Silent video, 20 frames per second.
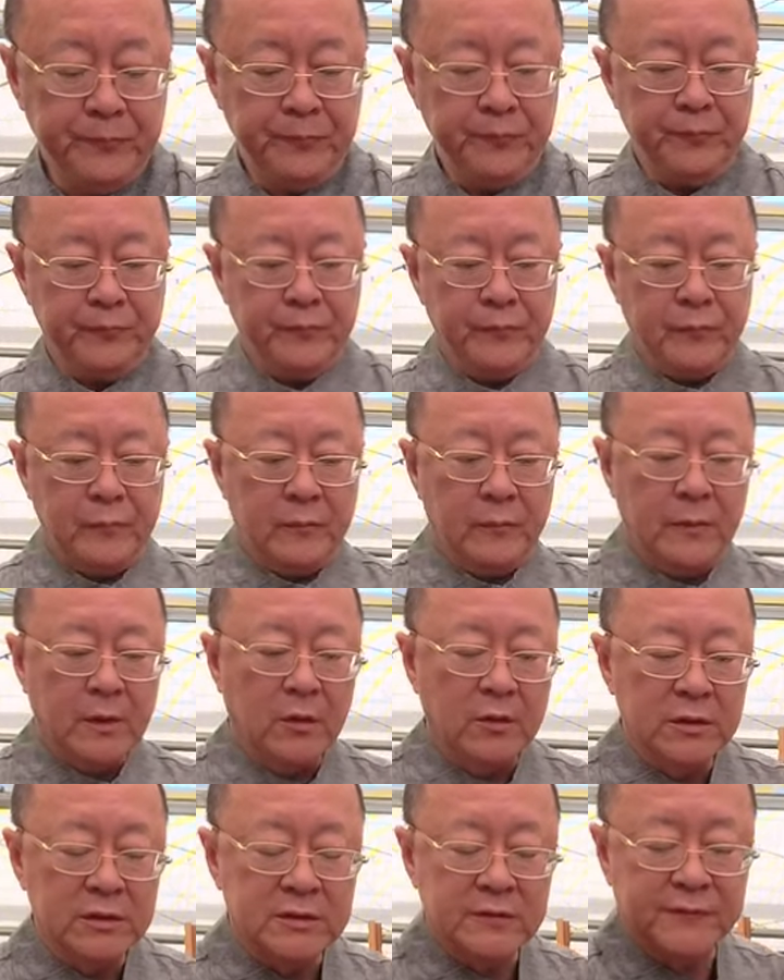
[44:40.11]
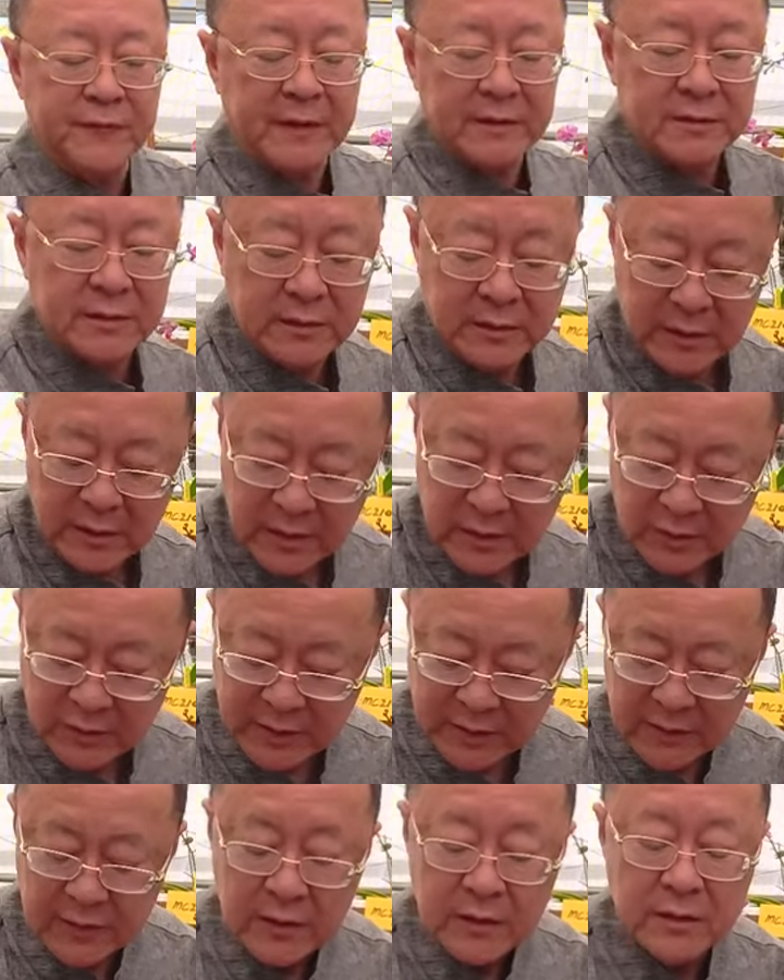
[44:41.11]
Physan. Oh, this is Physan.
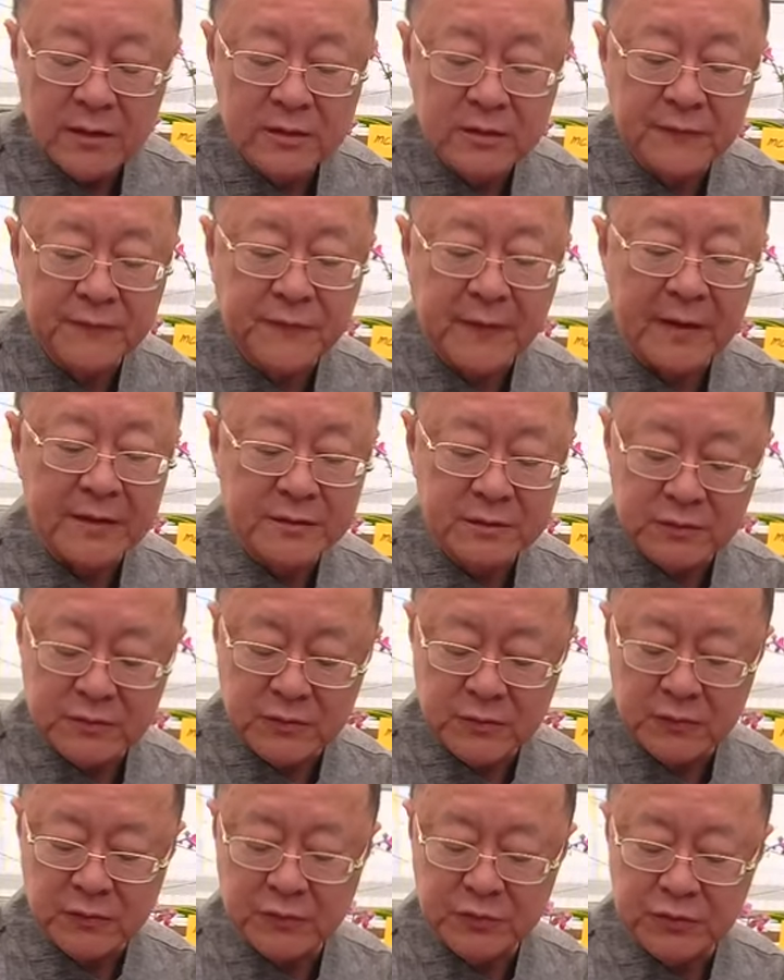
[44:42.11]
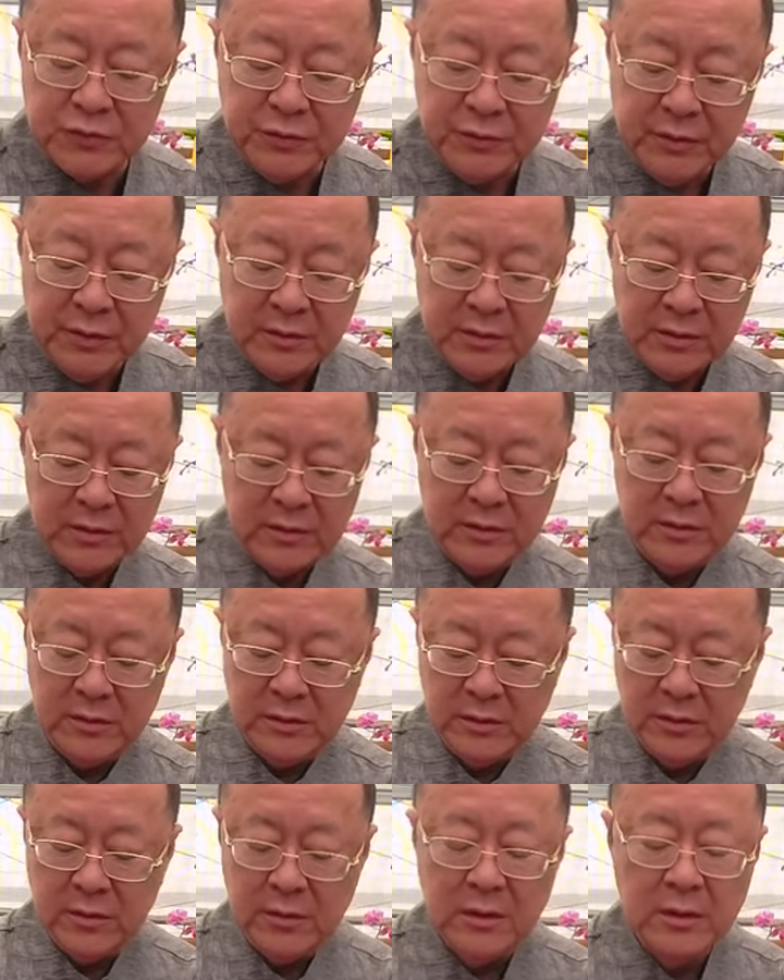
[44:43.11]
Okay, this is Physan solution.
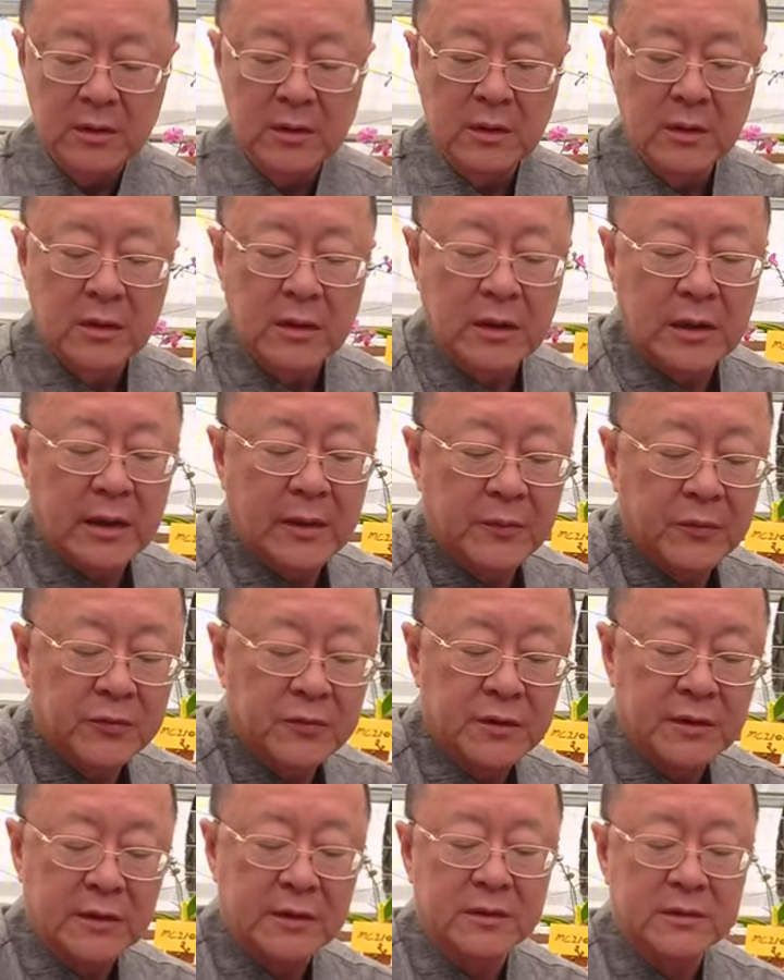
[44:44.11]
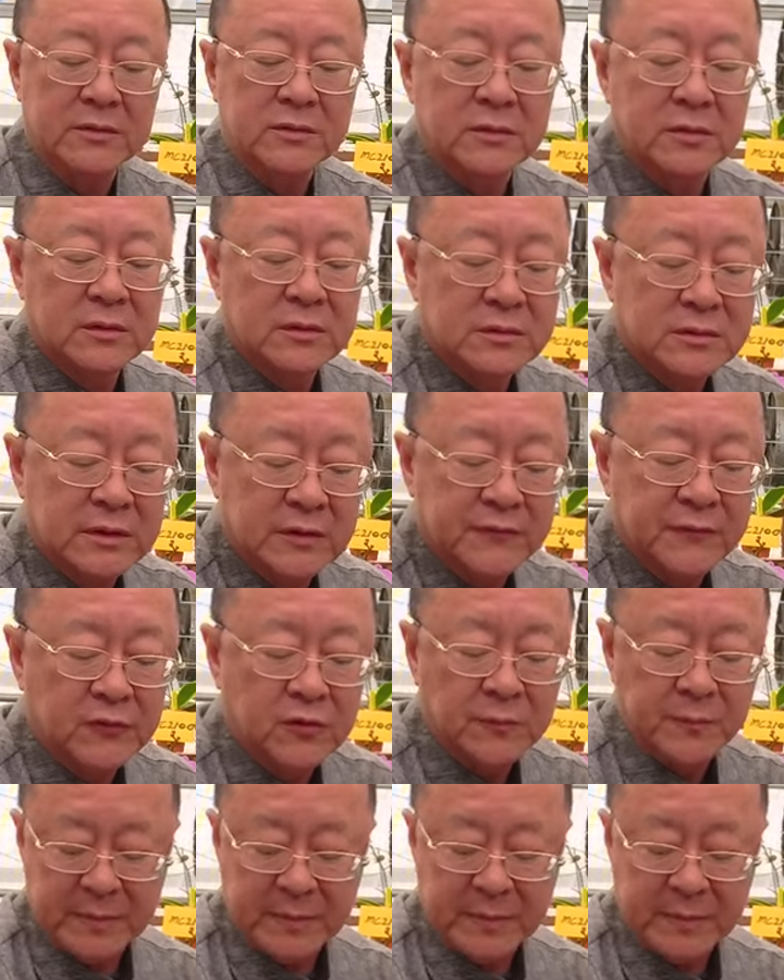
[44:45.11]
I'm going to let it stick for a